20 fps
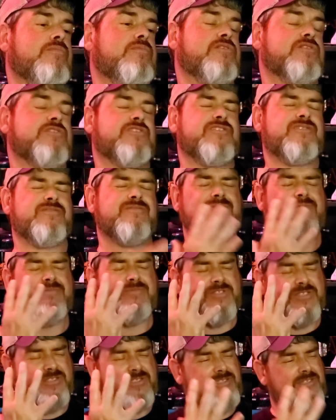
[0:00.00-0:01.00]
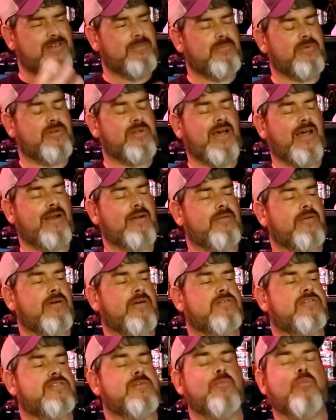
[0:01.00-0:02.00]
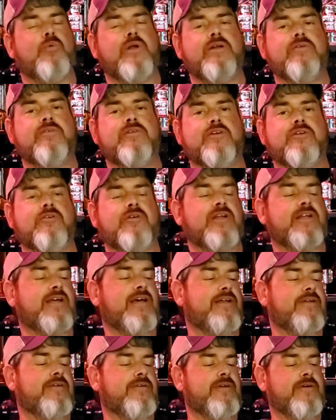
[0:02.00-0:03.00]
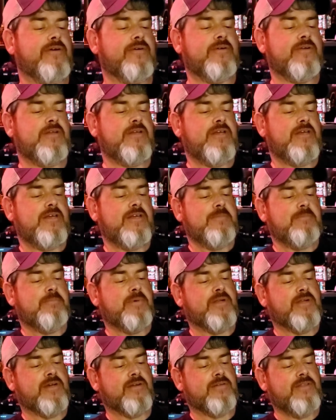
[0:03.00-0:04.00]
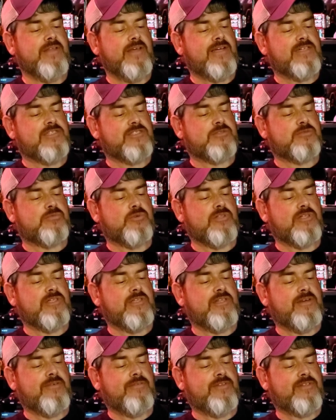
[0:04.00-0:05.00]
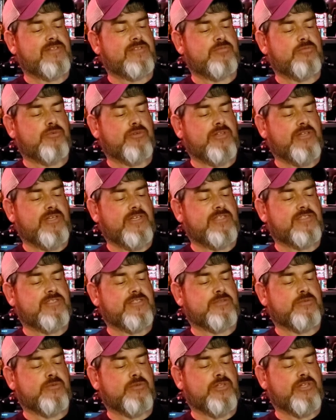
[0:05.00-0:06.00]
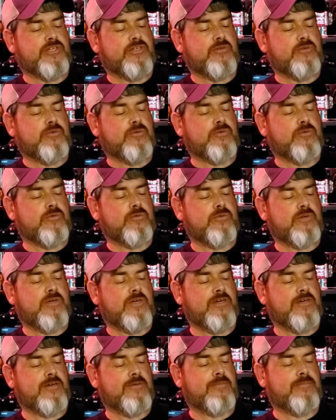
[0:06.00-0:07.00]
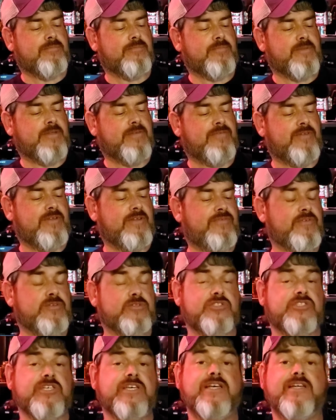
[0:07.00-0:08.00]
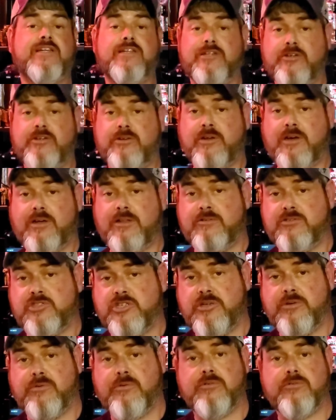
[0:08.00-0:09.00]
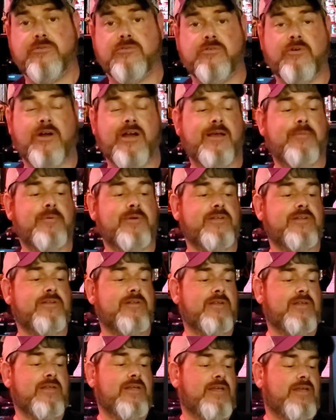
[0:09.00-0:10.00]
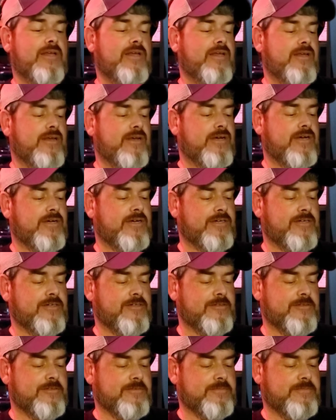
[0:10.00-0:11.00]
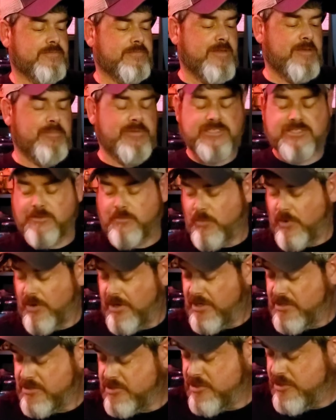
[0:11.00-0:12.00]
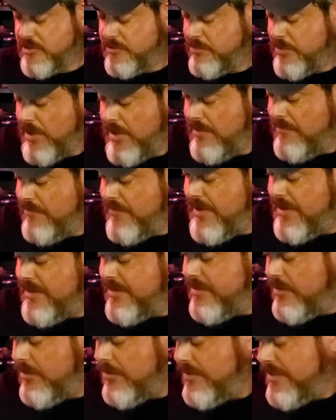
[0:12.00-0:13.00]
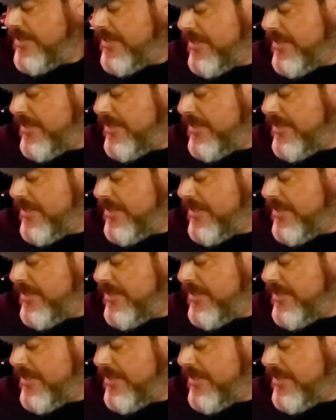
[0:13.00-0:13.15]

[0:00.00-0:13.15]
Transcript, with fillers: just to some I don't know some weird degree. I don't know. But uh, yeah, I just really love this release. It's really cool. Um, if, if you see it in your Dollar General, grab it. Uh, maybe somewhere else. You can probably find it on